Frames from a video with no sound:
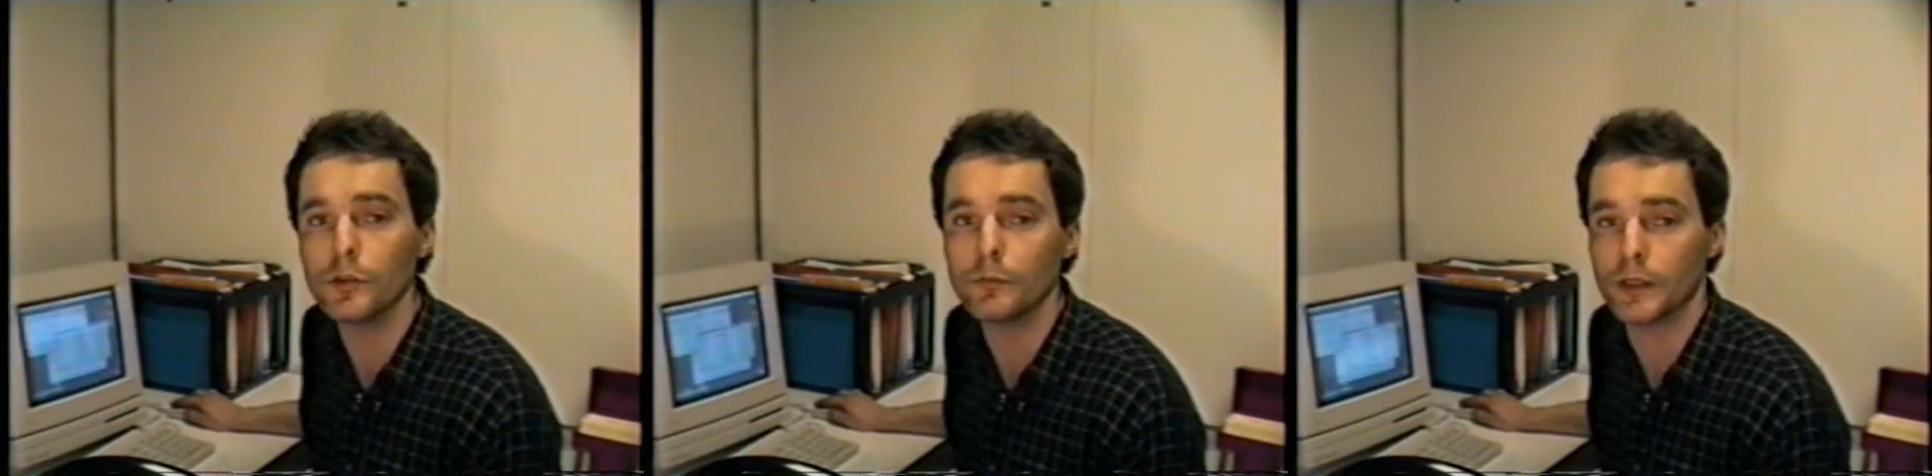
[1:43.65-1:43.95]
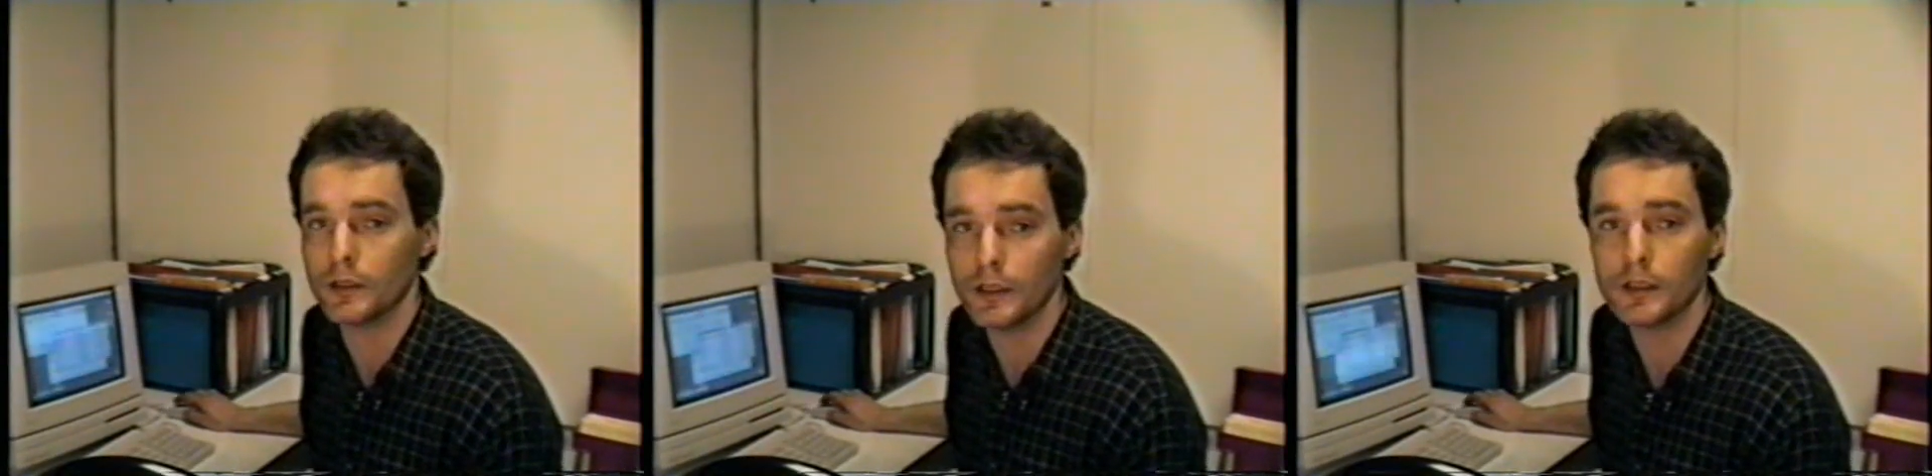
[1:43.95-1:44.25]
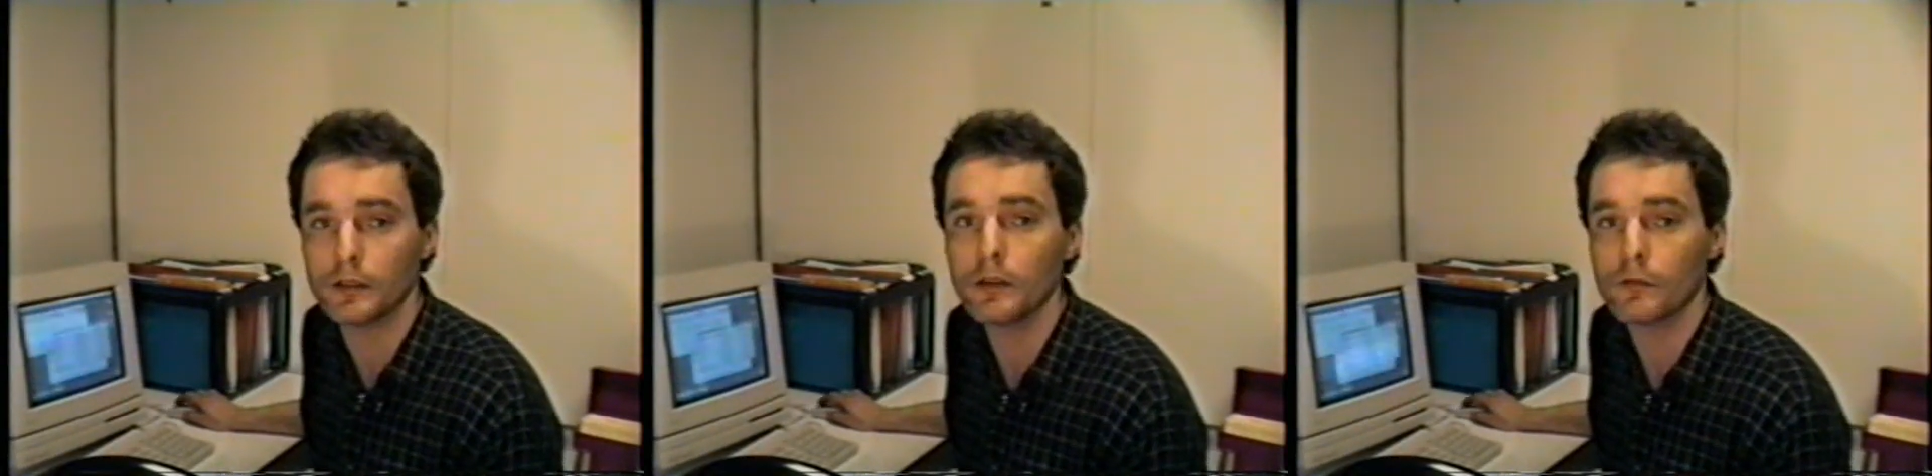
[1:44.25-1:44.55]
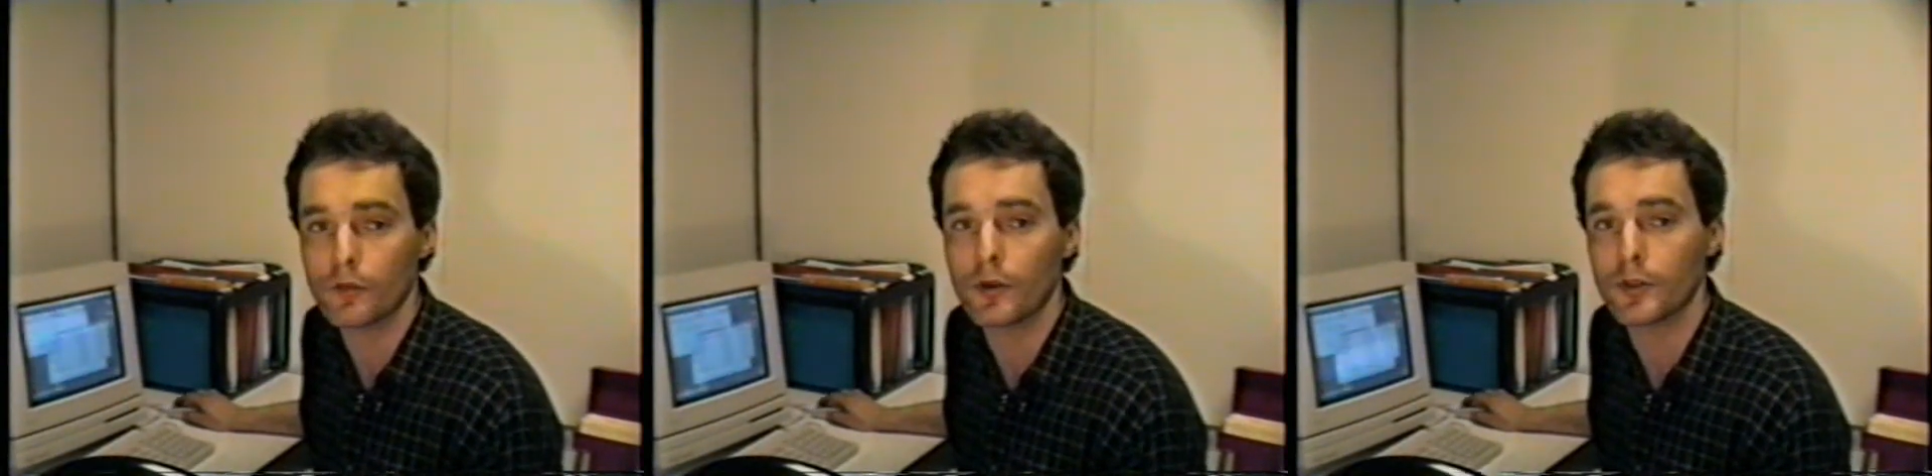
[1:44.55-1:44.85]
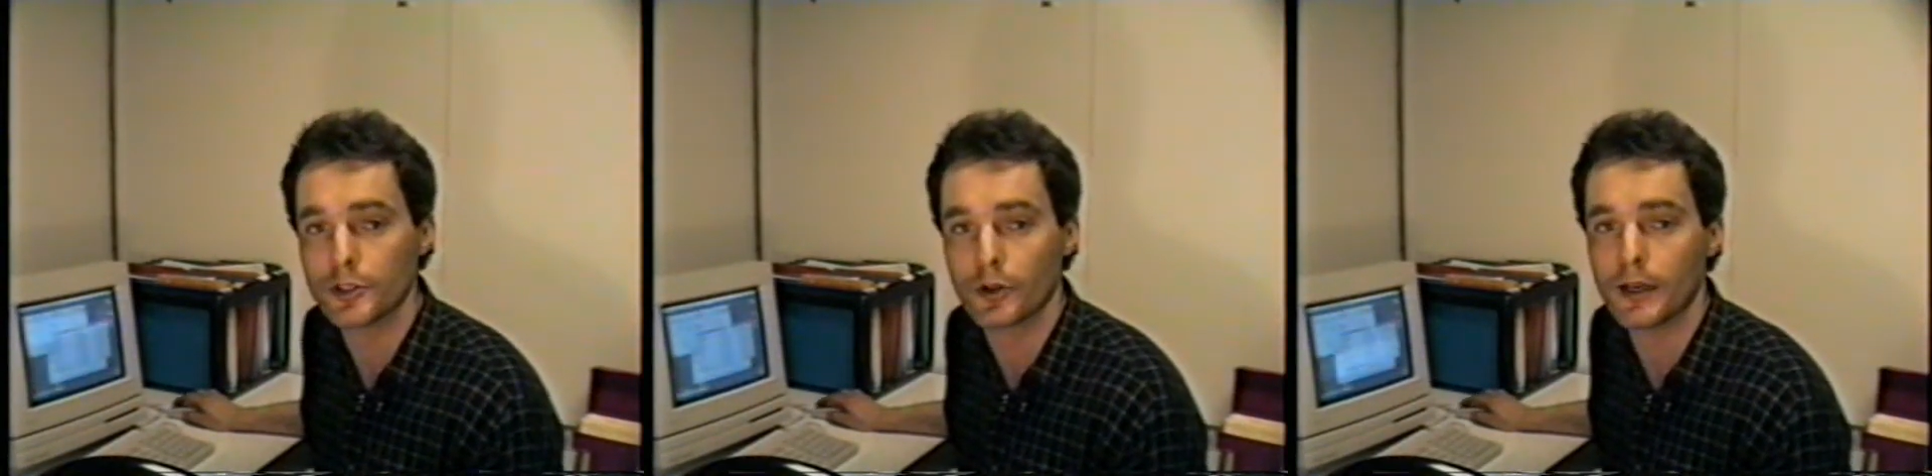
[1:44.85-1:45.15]
movement needed for
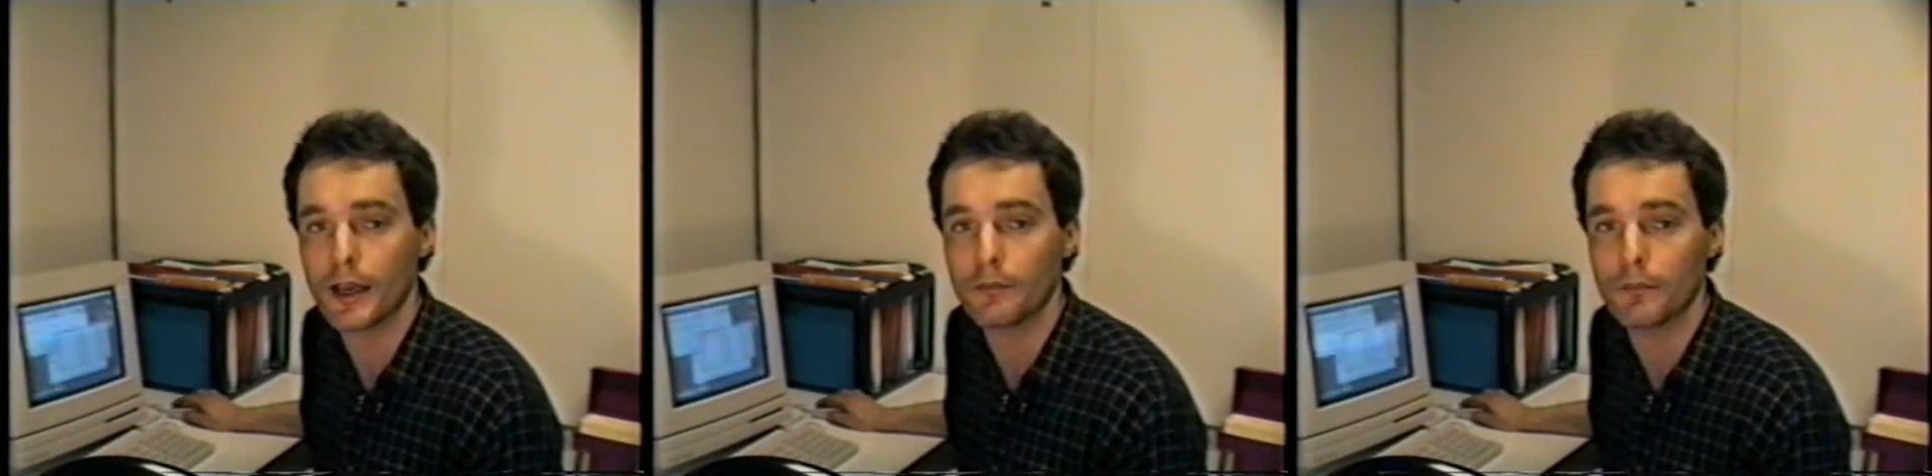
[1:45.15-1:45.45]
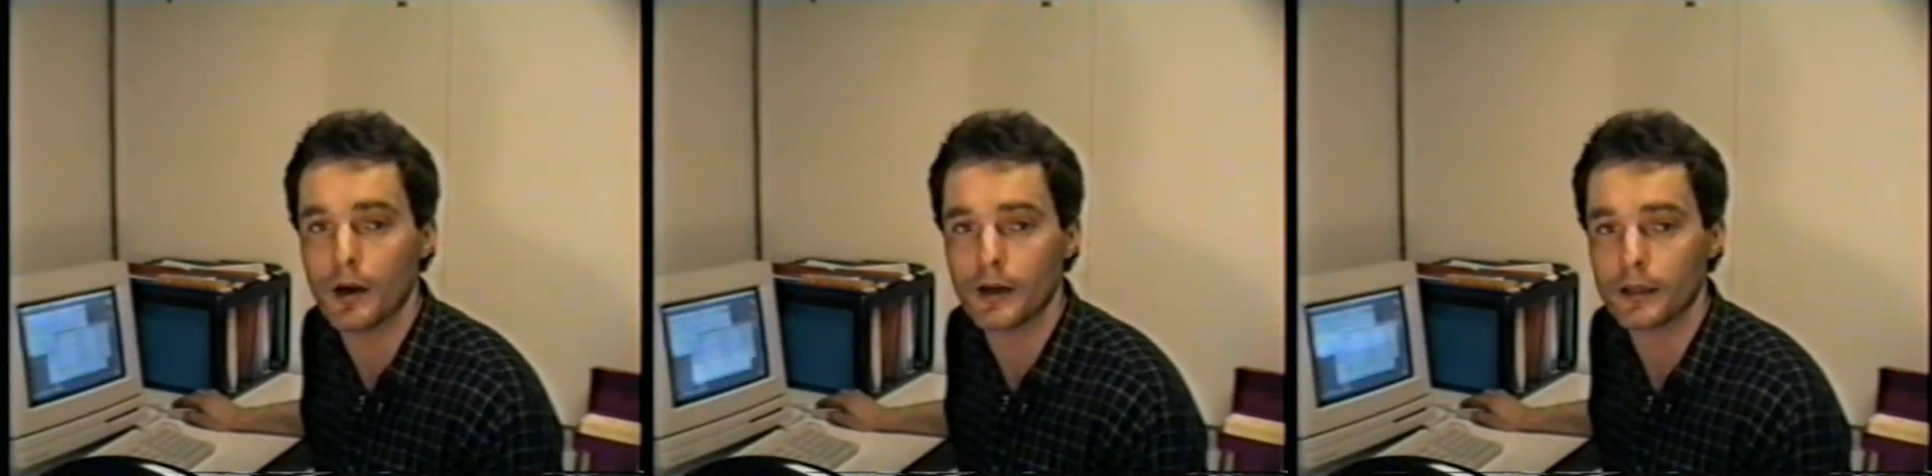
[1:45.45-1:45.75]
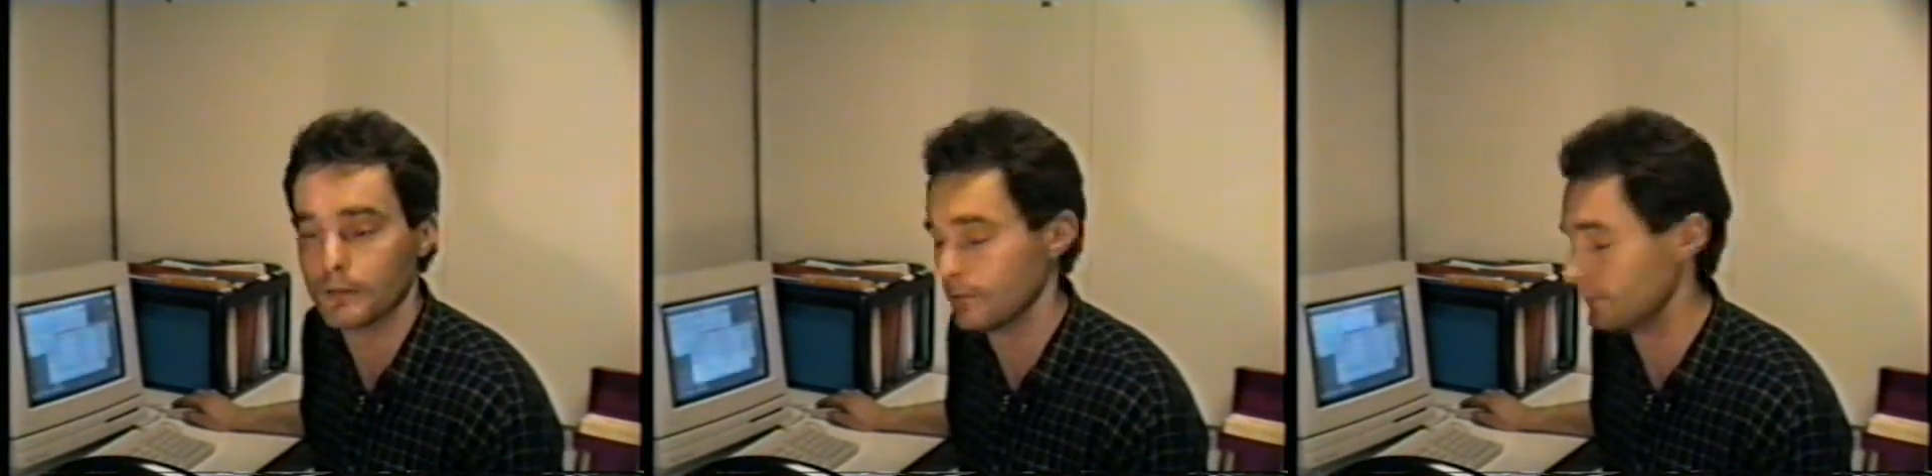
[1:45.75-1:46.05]
the shorthand mark.